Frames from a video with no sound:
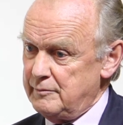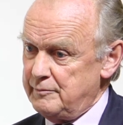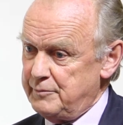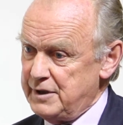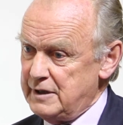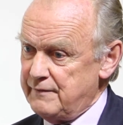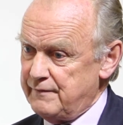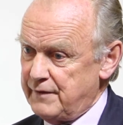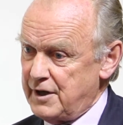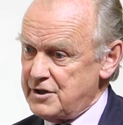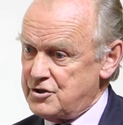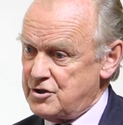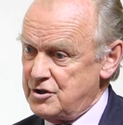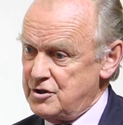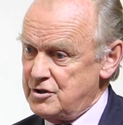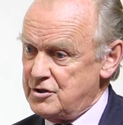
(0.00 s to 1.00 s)
be
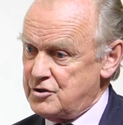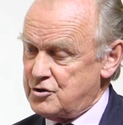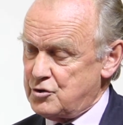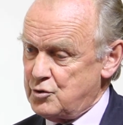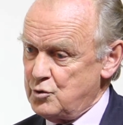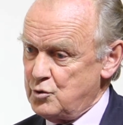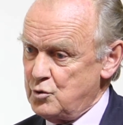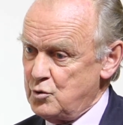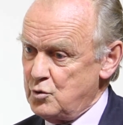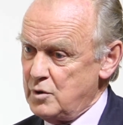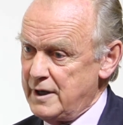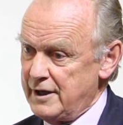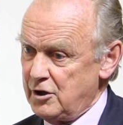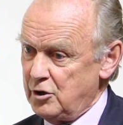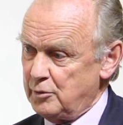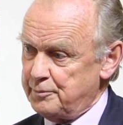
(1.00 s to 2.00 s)
invited to
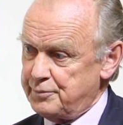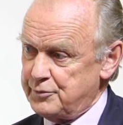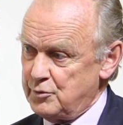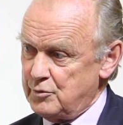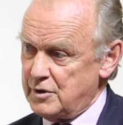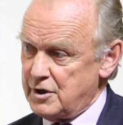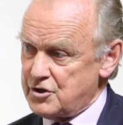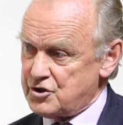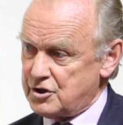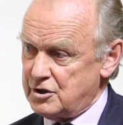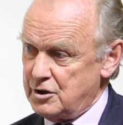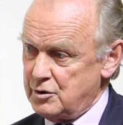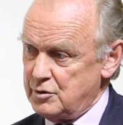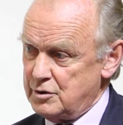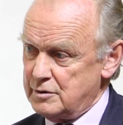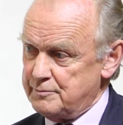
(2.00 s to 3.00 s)
help
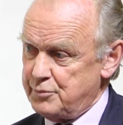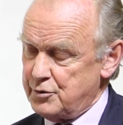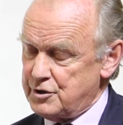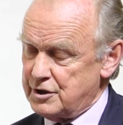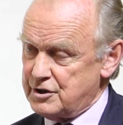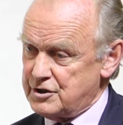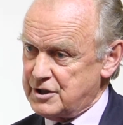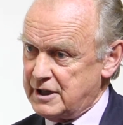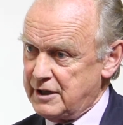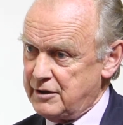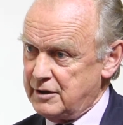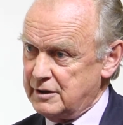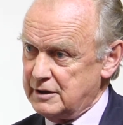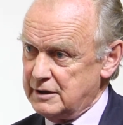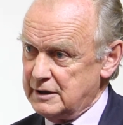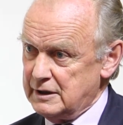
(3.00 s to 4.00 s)
UNESCO in putting
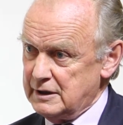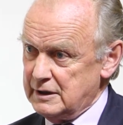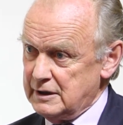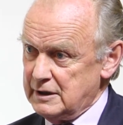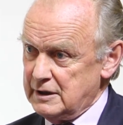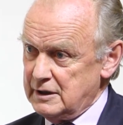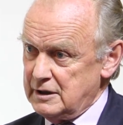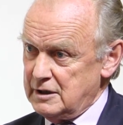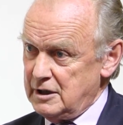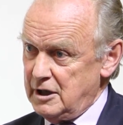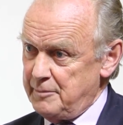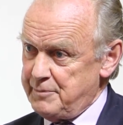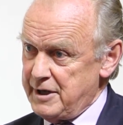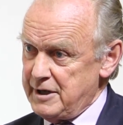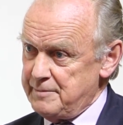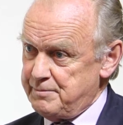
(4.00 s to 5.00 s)
together a
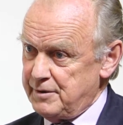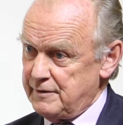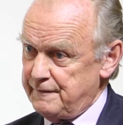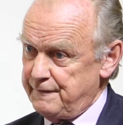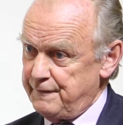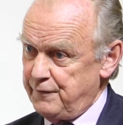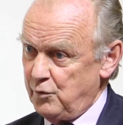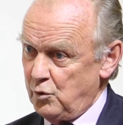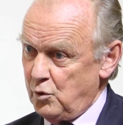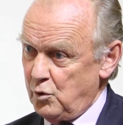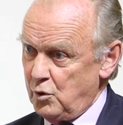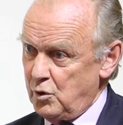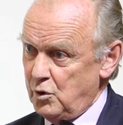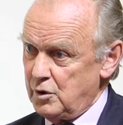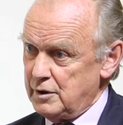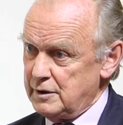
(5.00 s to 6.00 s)
paper
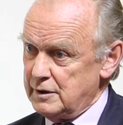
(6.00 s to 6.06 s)
for